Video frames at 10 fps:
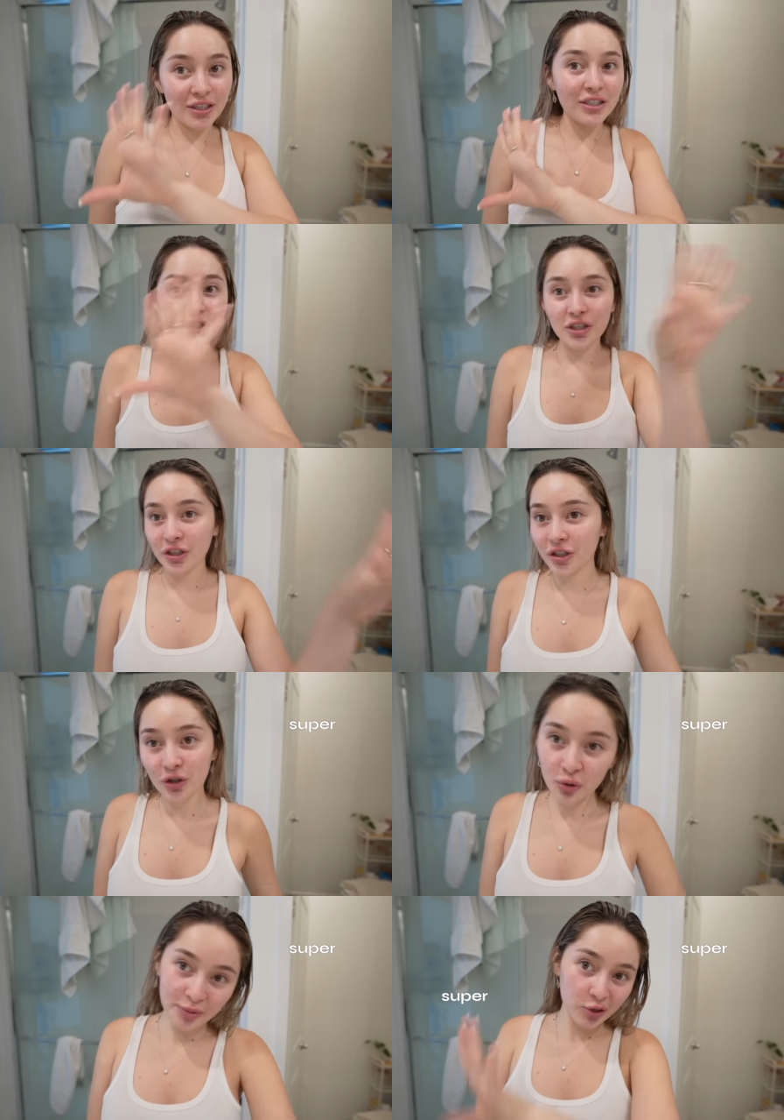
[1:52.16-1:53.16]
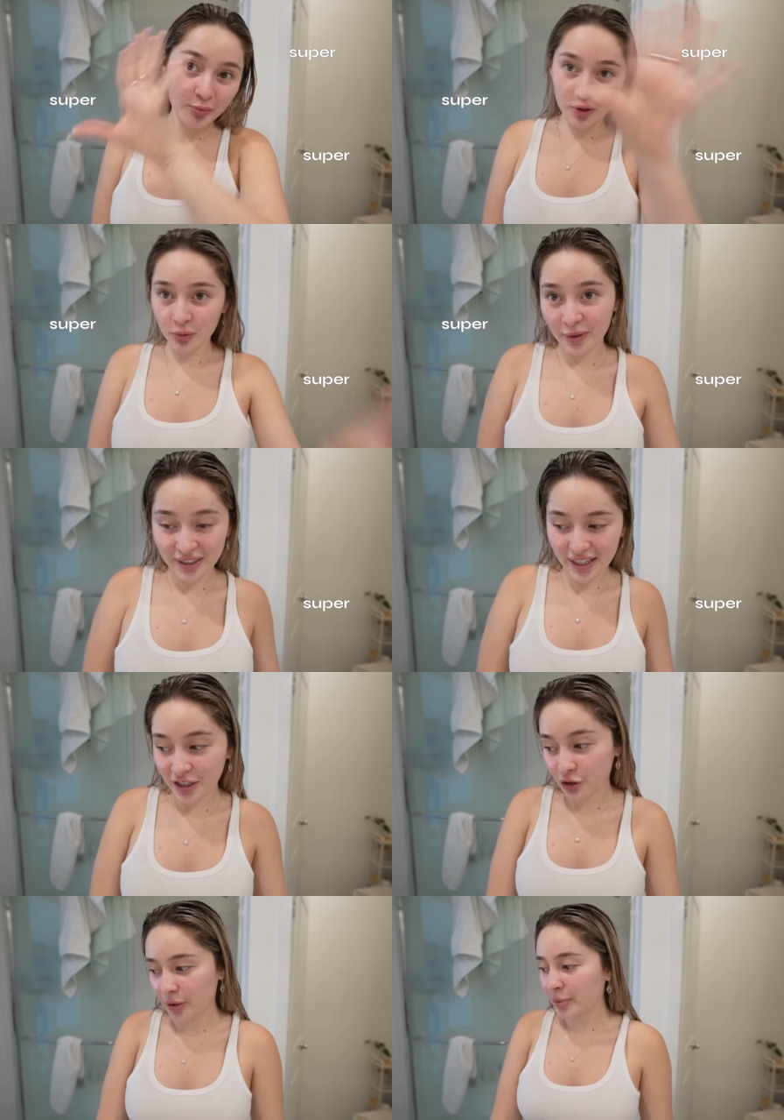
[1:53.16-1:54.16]
this is just a super, super, super
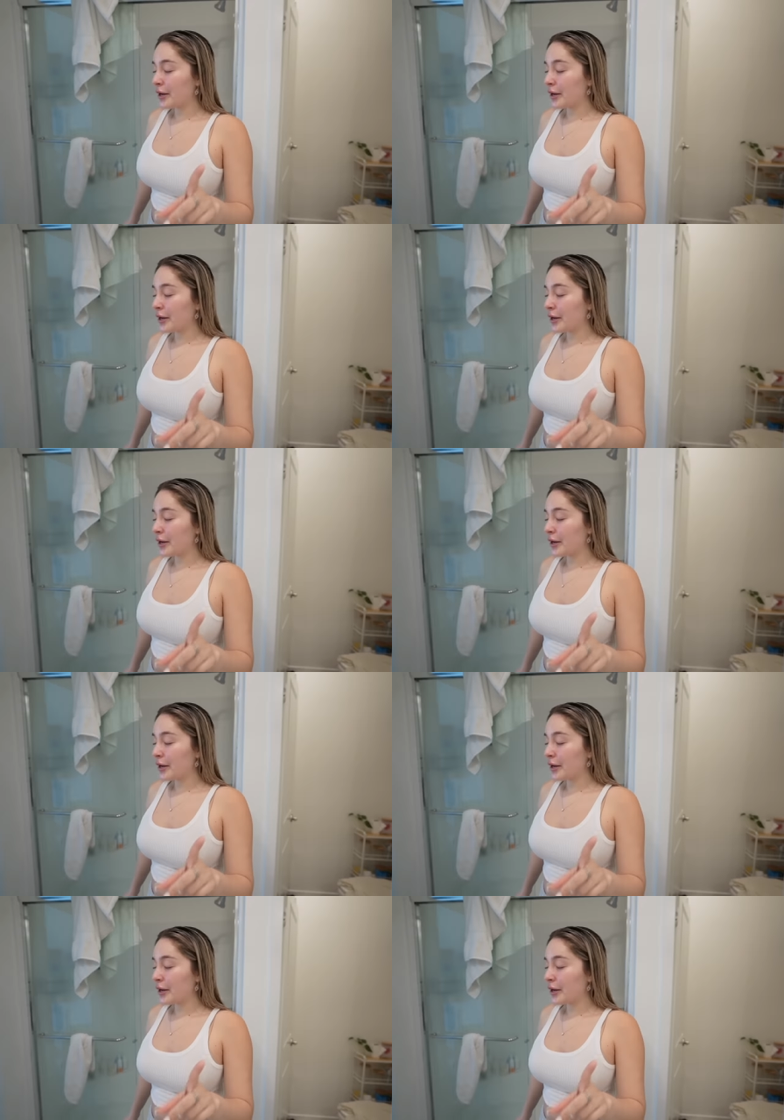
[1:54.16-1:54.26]
exciting trip.